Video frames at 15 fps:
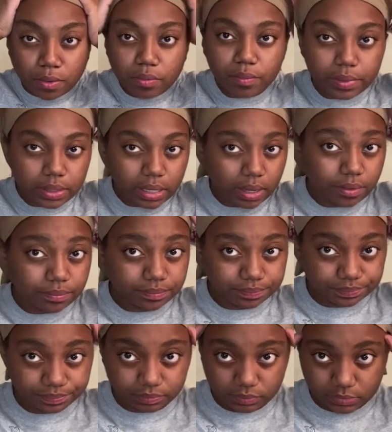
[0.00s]
But yeah,
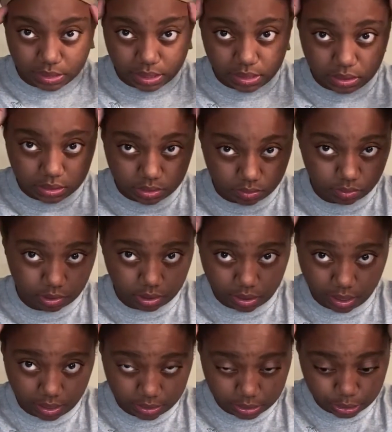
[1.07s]
that is what
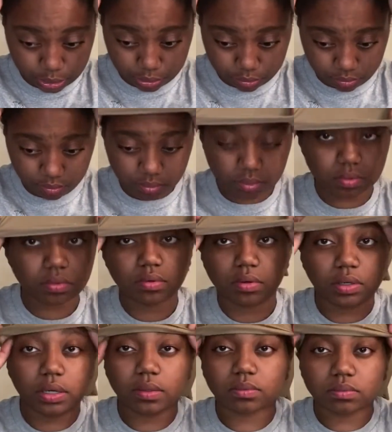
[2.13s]
I do.
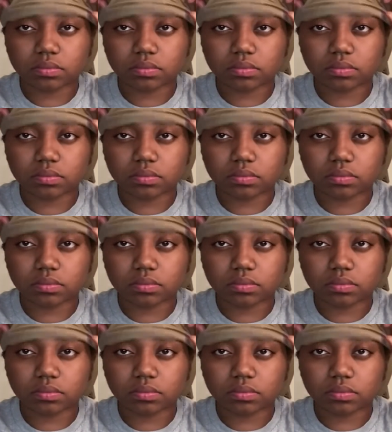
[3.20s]
Hold up.